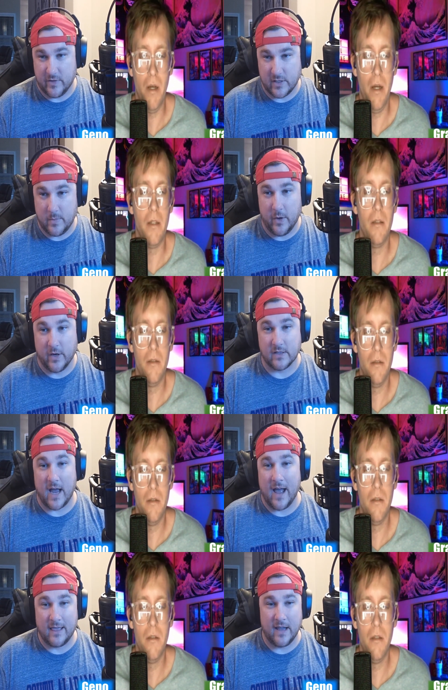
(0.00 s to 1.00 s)
Speaker 1: of experience,
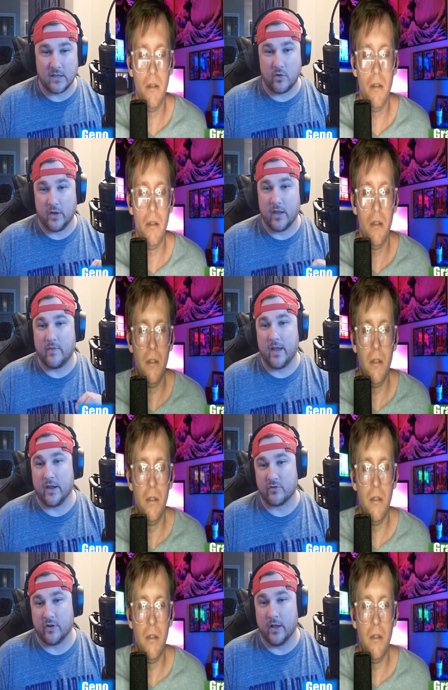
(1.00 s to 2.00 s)
right. I think is going to give that
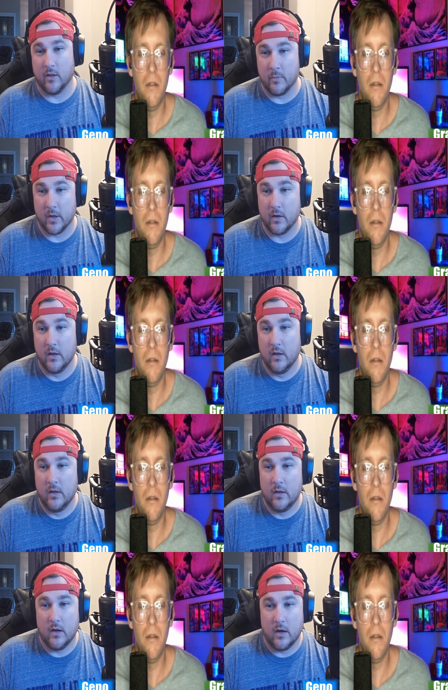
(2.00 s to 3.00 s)
extra element
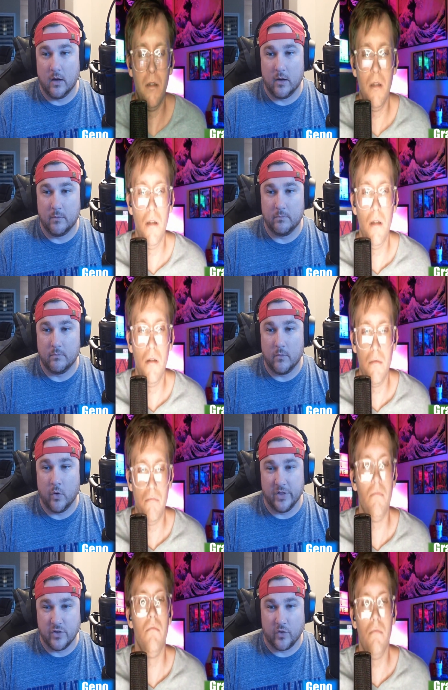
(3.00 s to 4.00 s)
um,
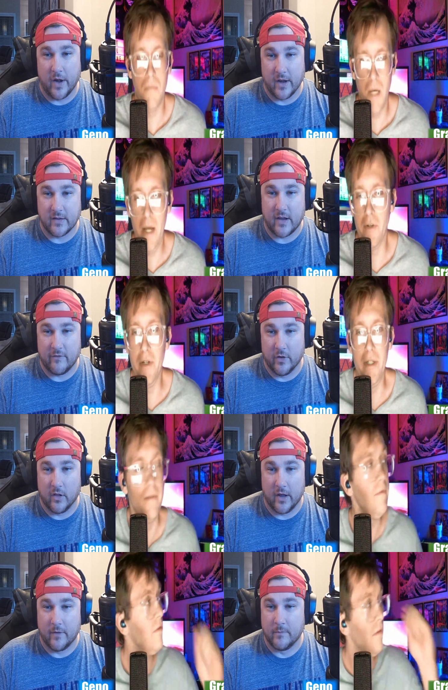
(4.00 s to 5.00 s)
on these ratings. I, I feel
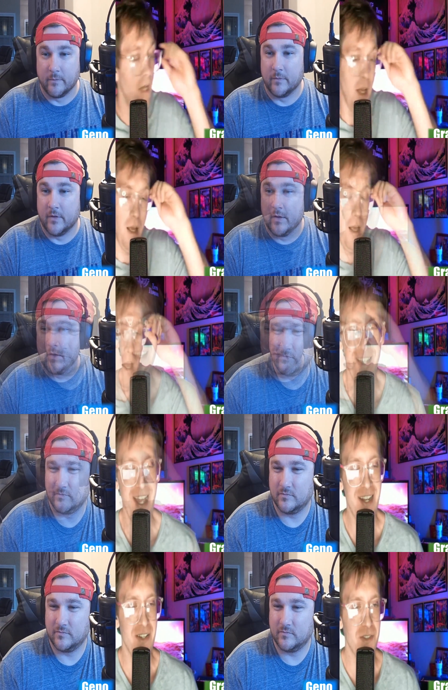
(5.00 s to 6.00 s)
agree. like.
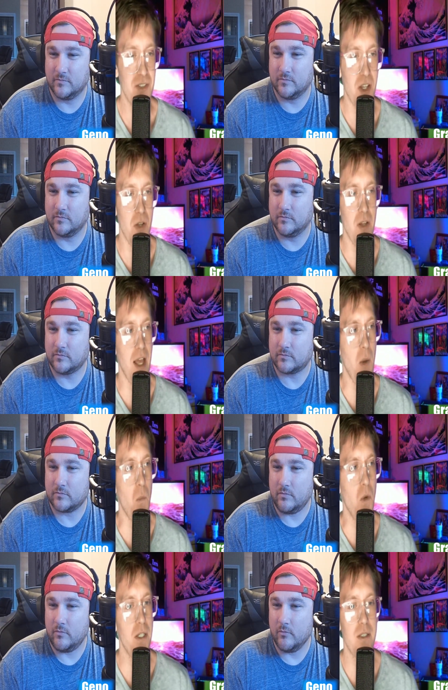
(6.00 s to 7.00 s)
Speaker 2: Yeah, dude. So,
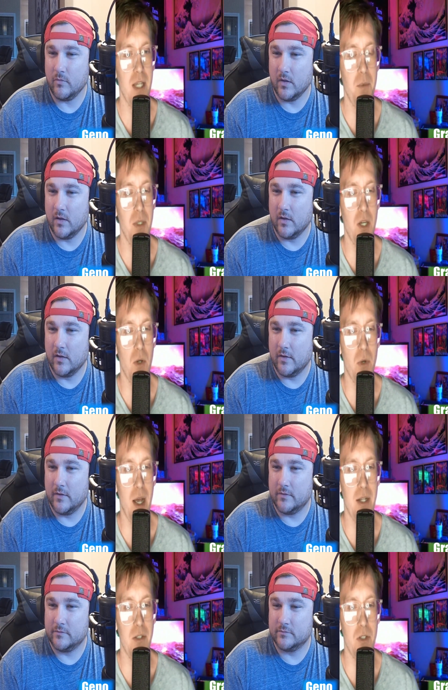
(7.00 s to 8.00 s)
like, what do you say we go
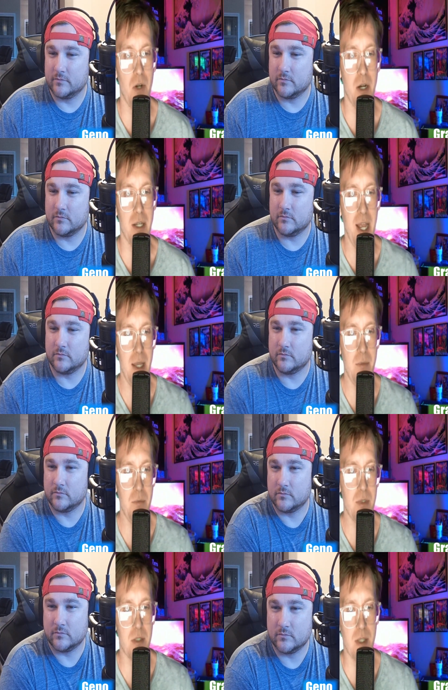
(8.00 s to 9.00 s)
right into our
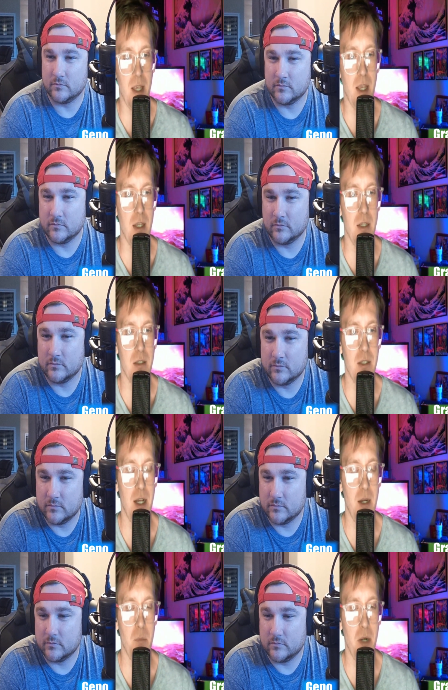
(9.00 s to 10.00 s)
games and
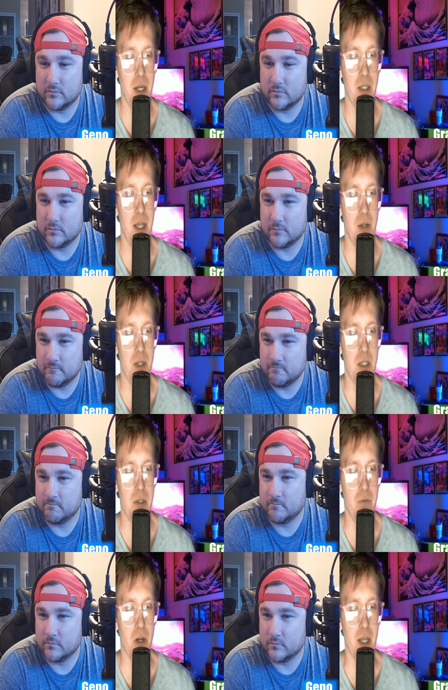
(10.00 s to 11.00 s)
kind of break down
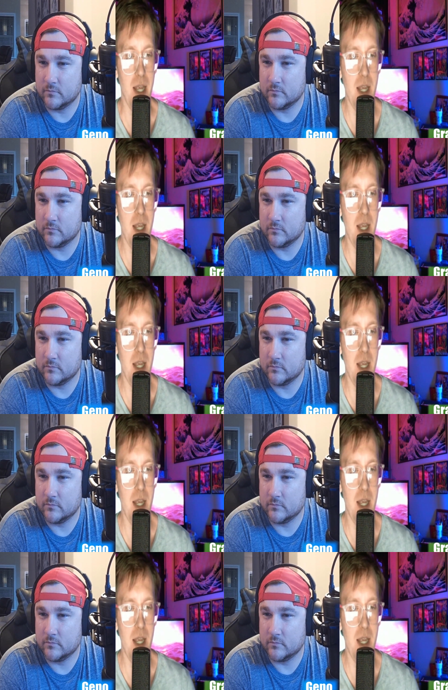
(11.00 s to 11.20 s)
each of our